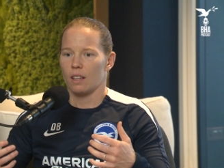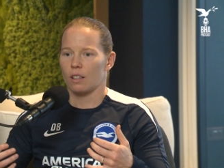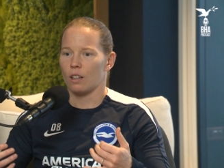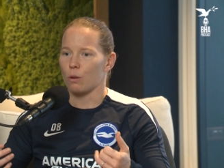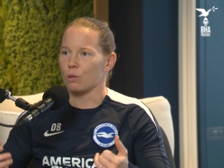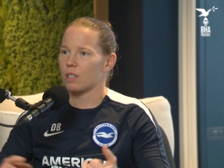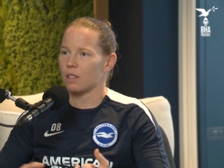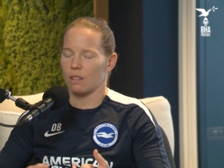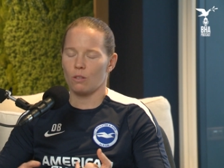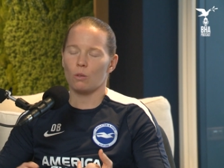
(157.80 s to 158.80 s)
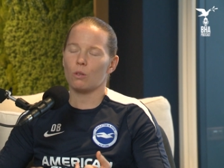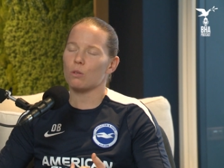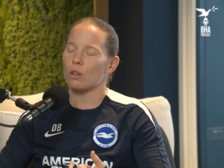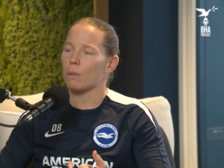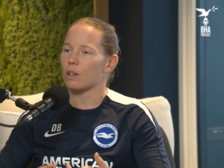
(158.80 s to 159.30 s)
not
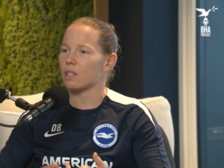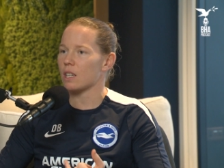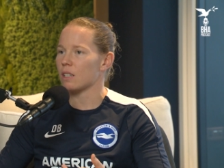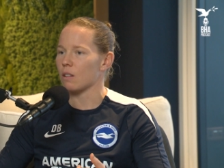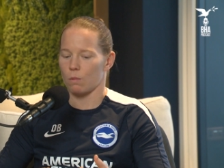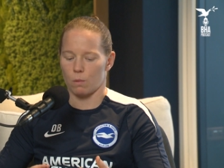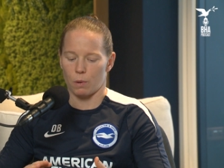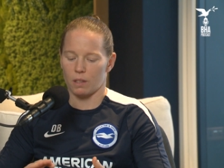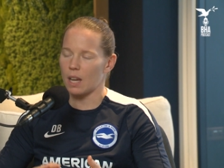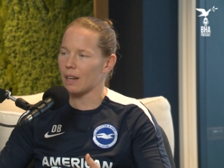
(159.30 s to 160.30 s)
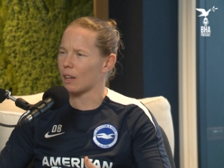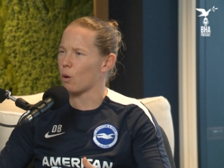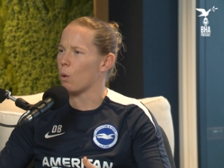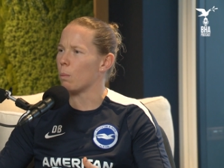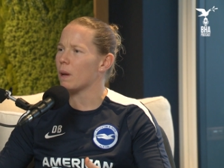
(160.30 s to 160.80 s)
so much systems, but
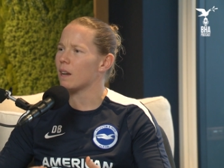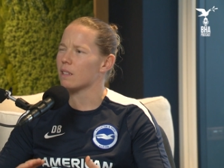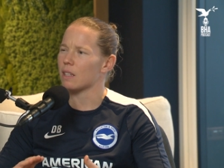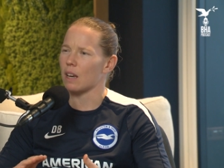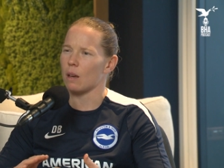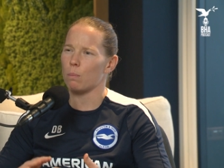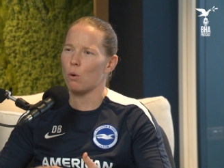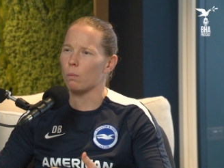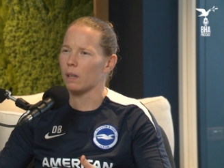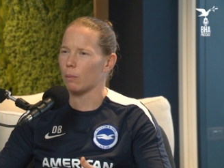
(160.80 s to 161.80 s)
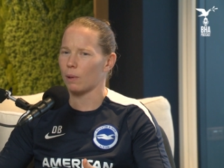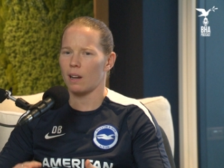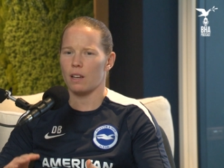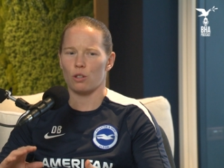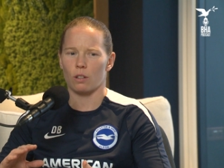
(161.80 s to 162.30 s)
technical ability, ball
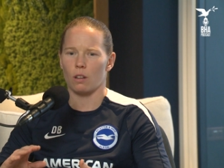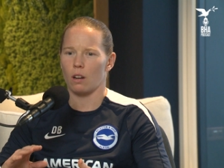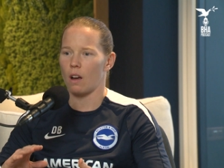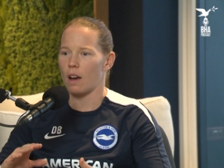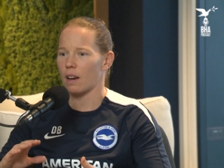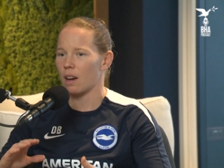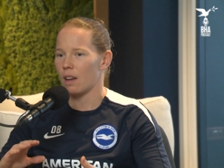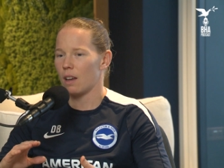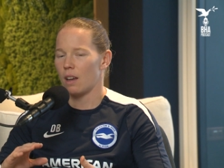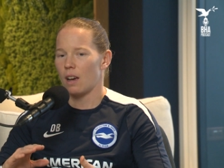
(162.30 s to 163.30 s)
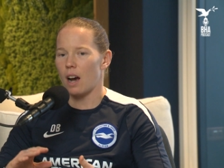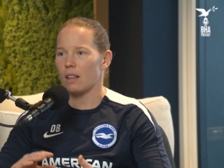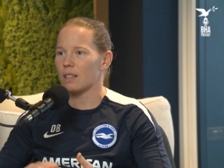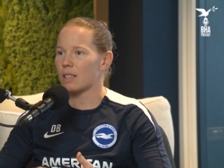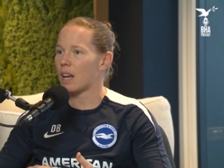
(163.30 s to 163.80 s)
manipulation, like
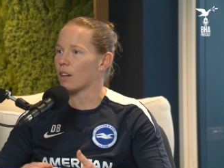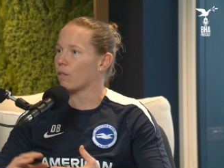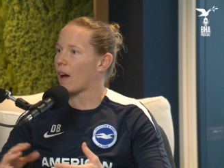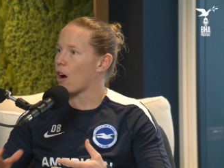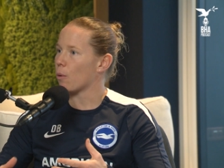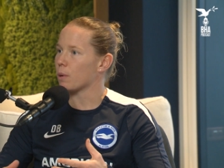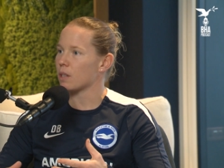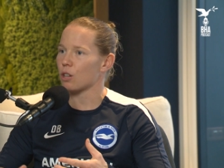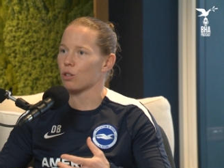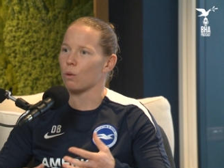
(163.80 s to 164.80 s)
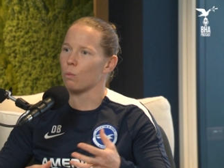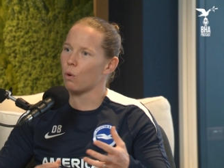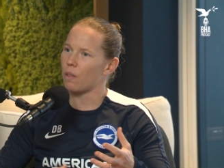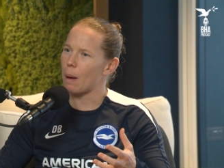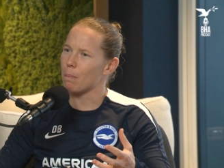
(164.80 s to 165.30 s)
understanding of out possession,
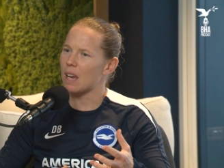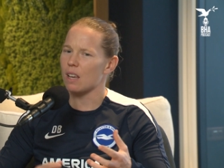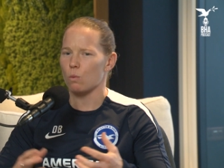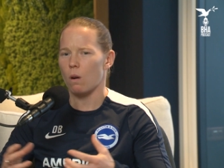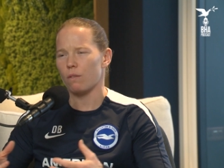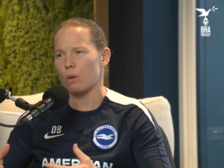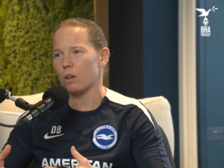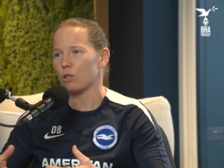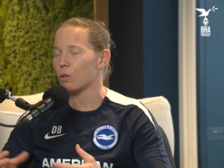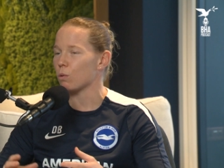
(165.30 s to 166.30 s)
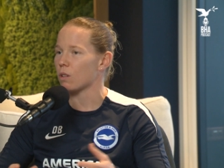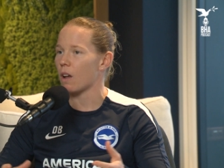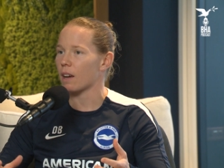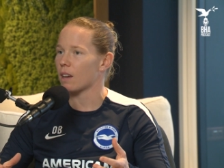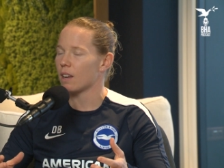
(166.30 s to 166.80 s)
what that means, 1v1 duels,
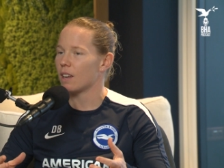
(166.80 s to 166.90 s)
like